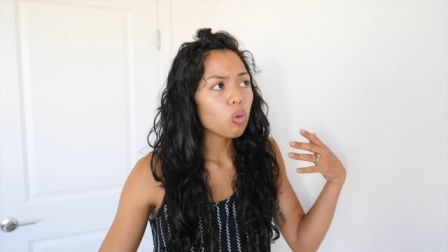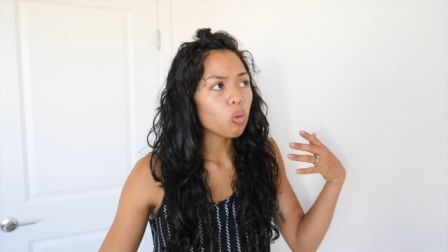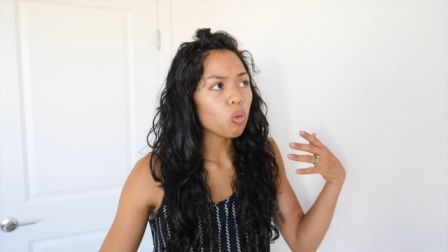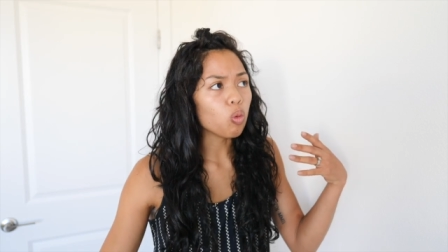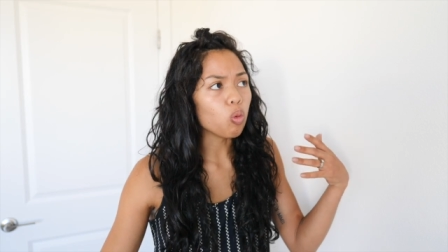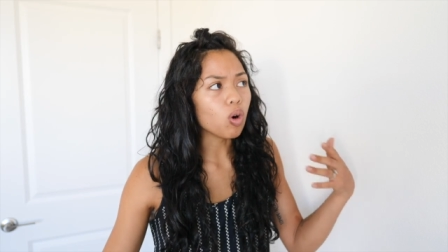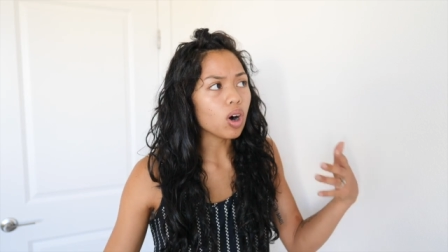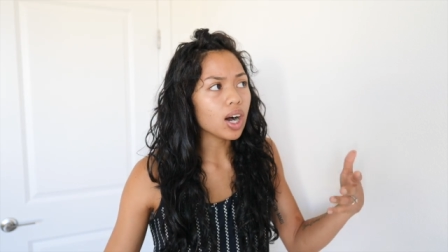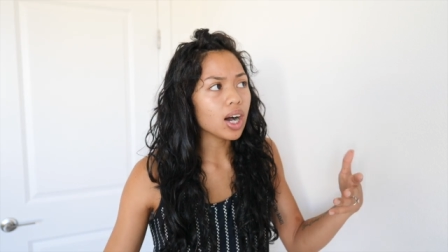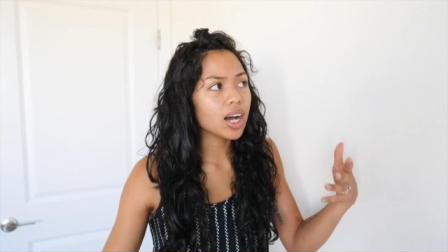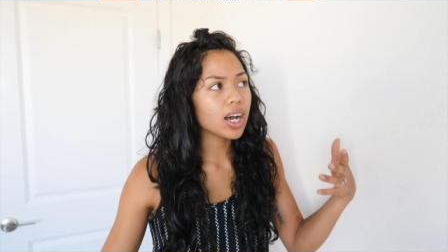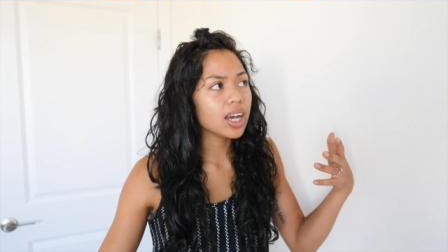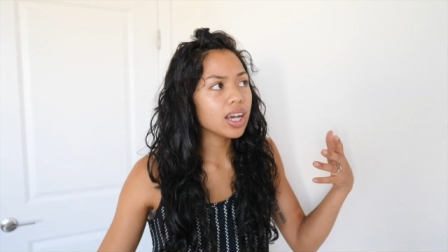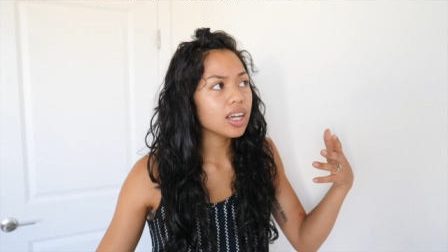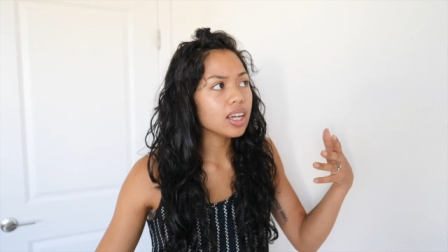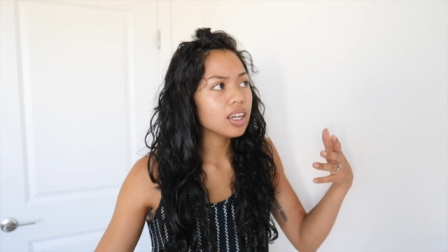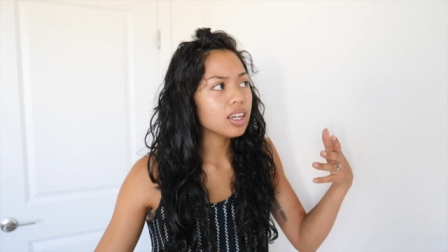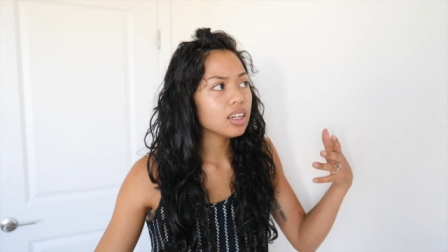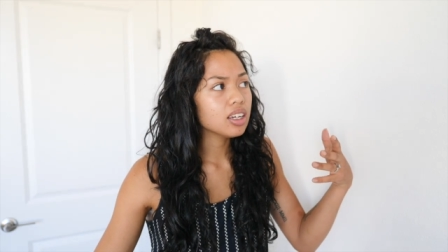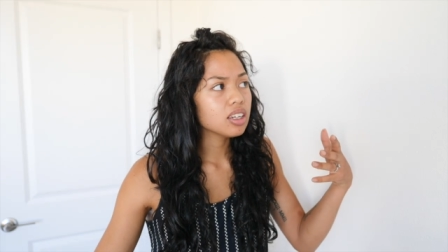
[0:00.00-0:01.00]

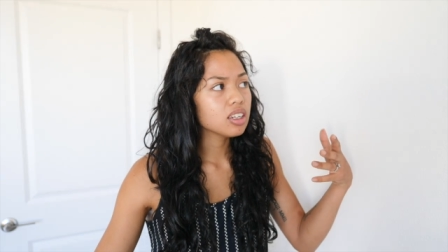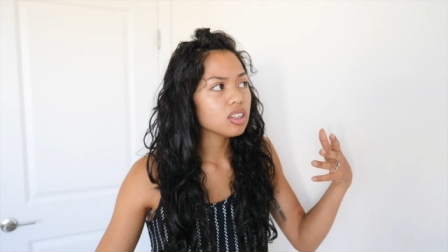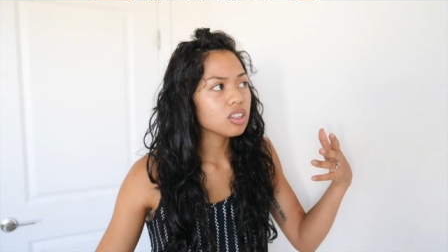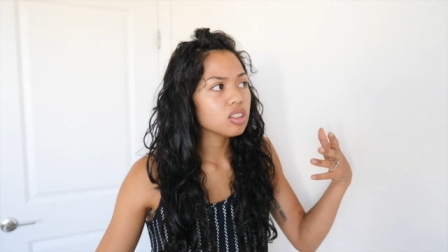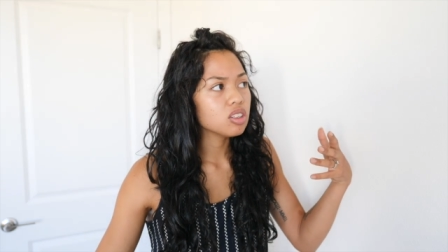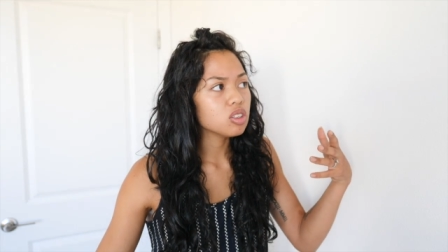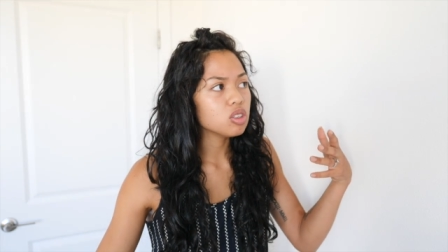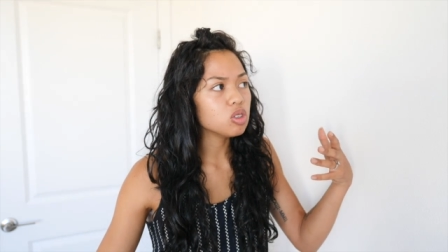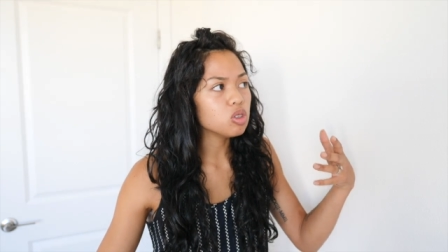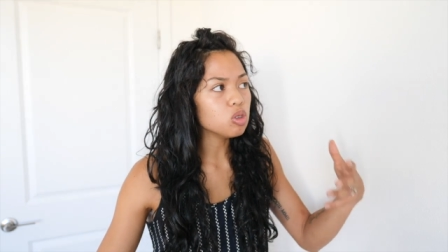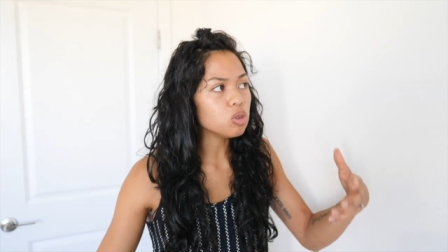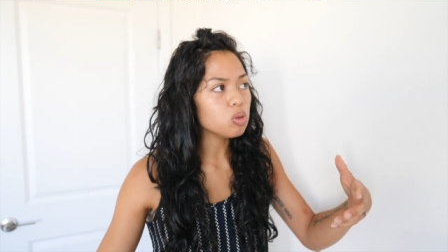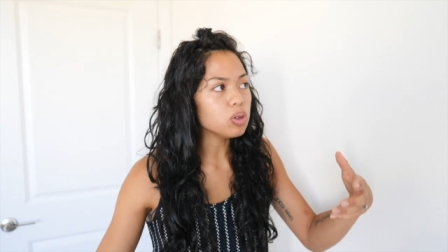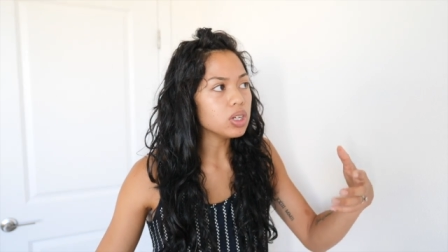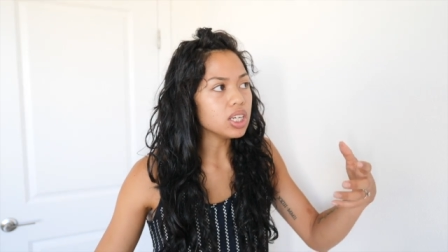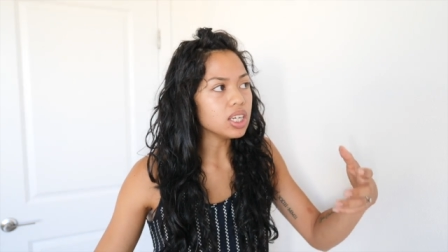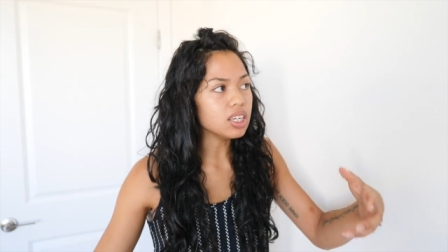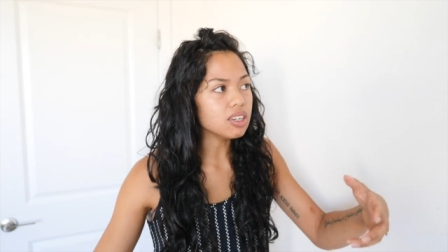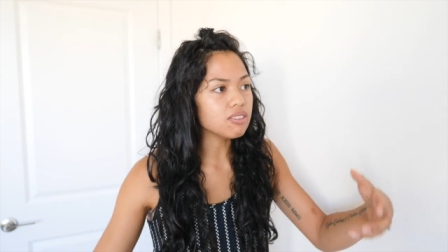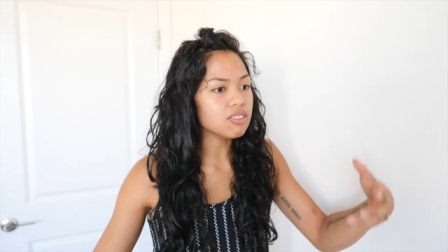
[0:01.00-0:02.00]
why do
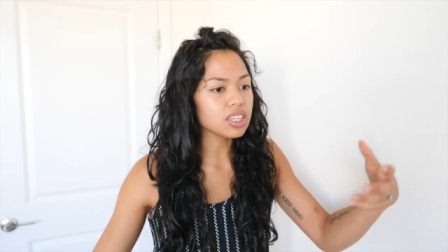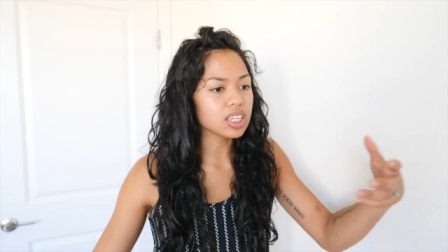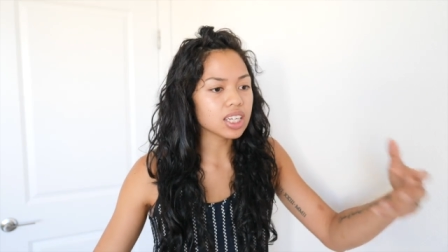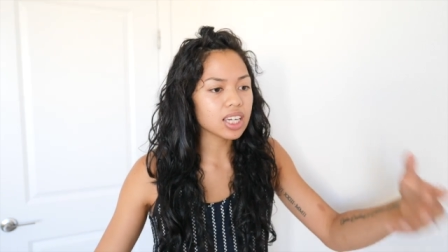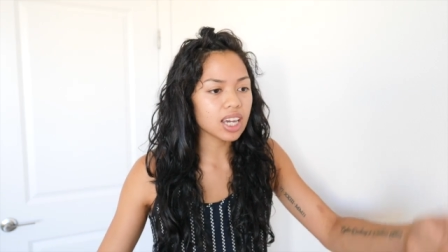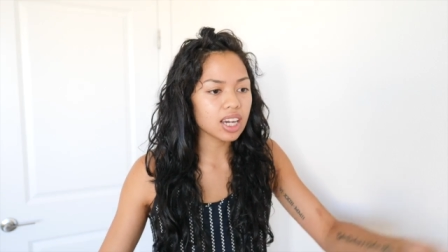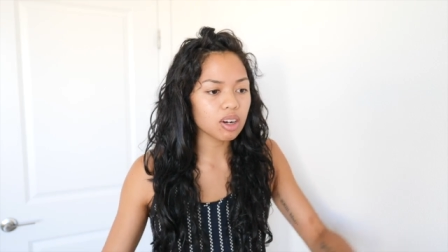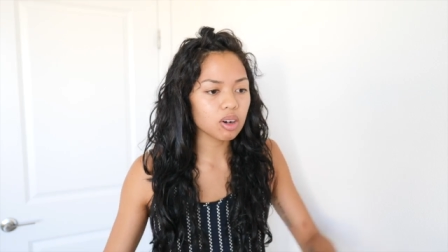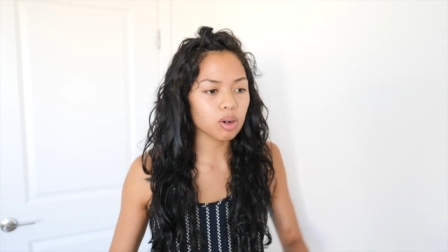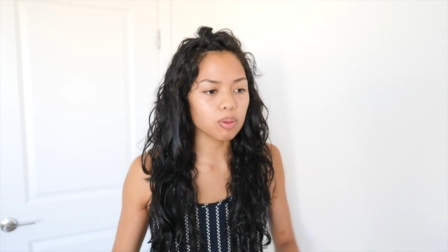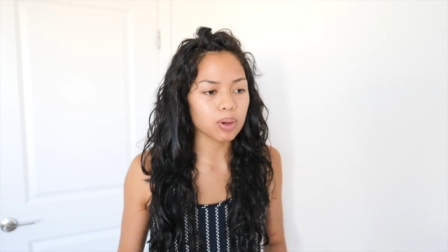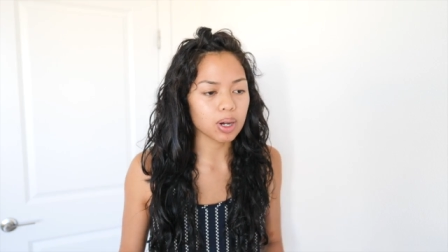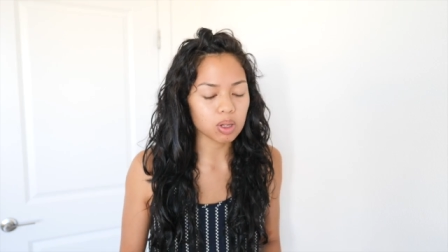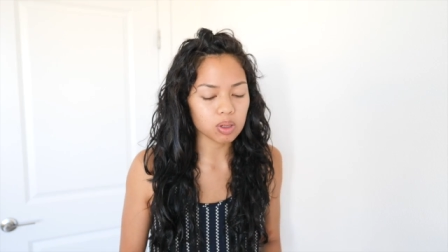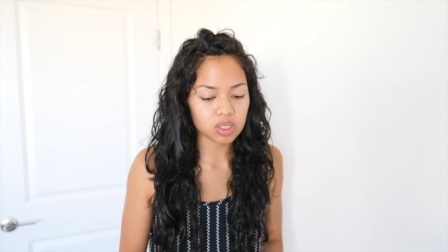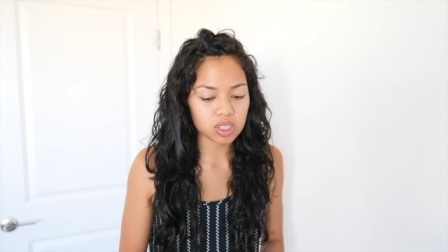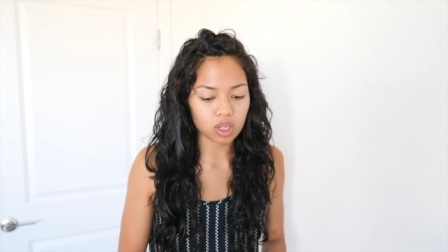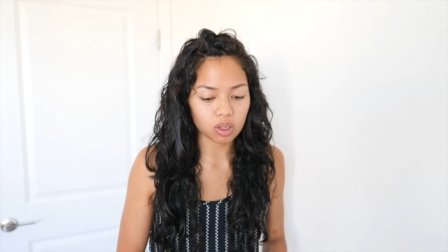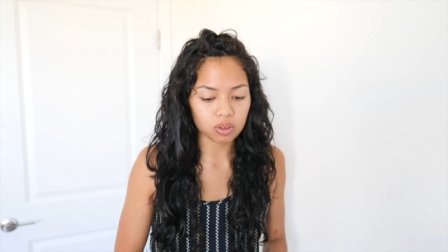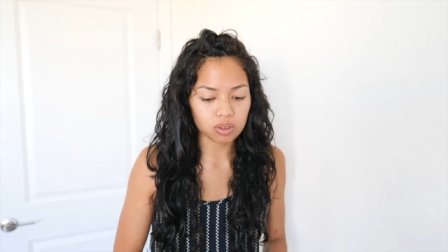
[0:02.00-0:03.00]
we even care
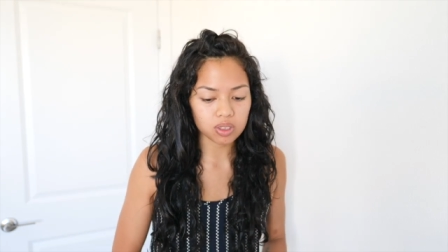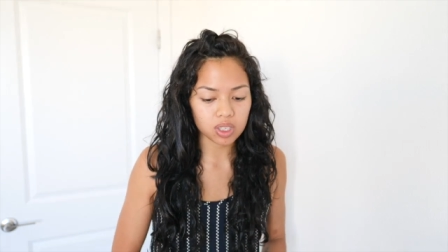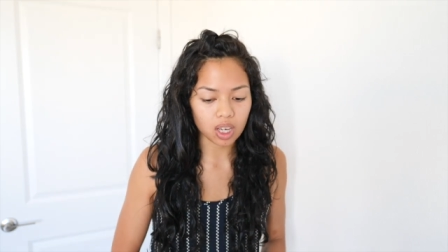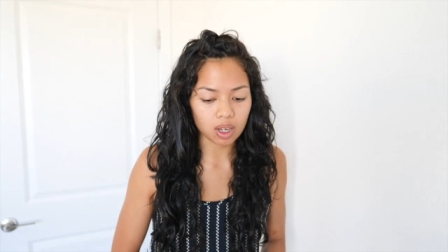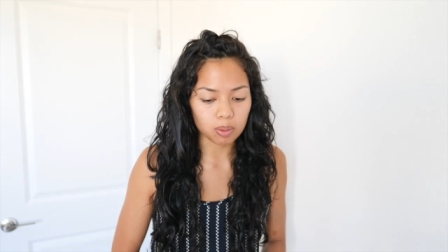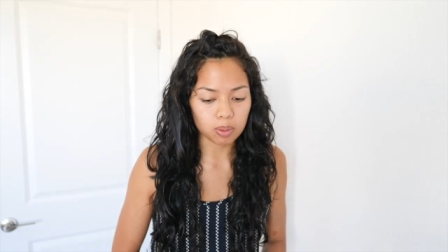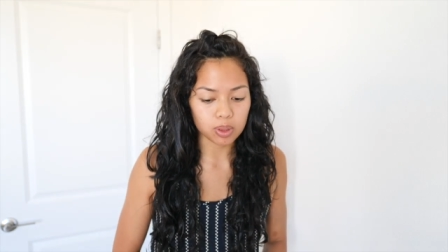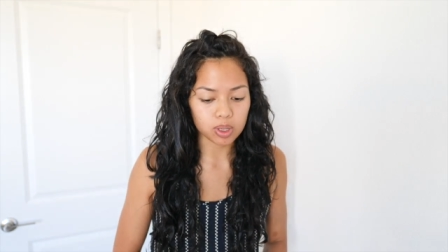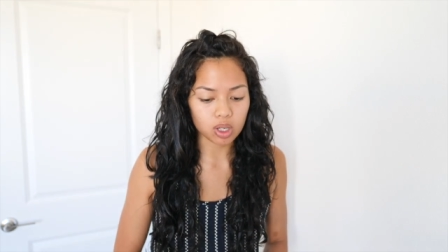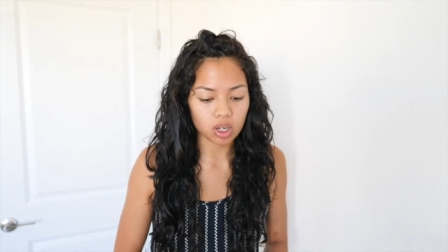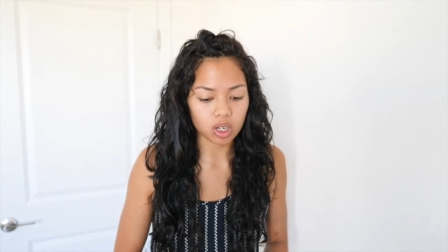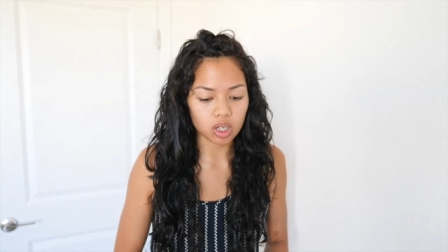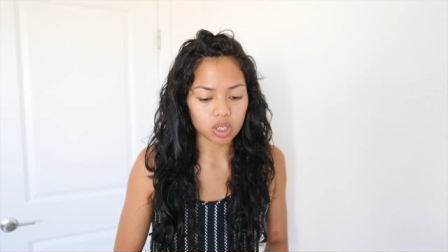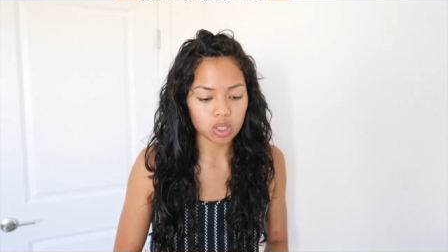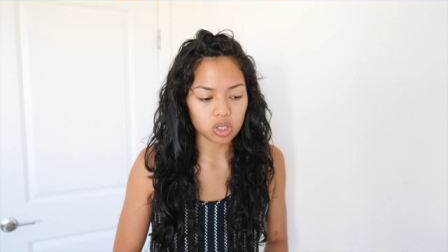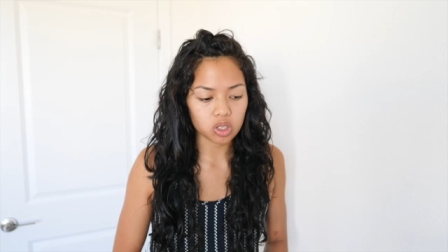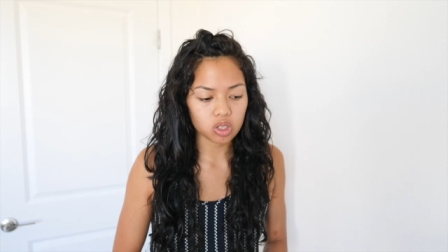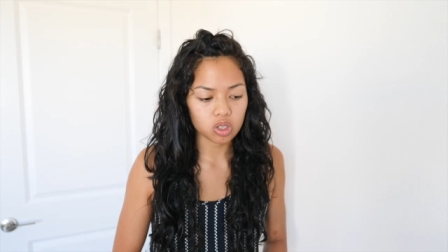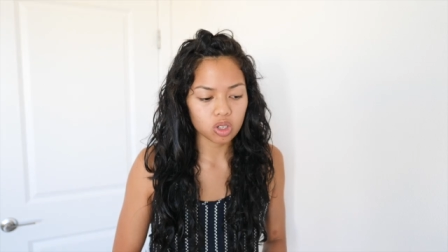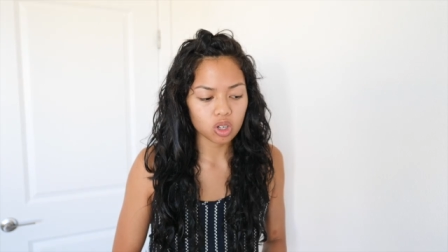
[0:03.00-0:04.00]
about
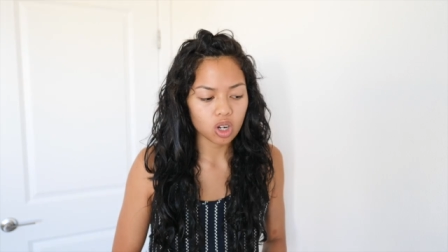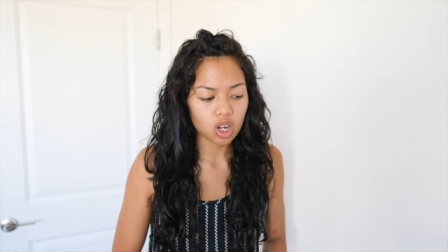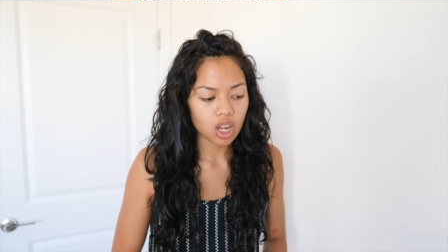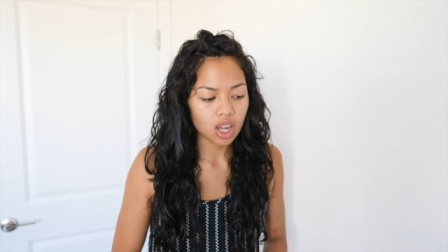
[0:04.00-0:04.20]
self-sabotage?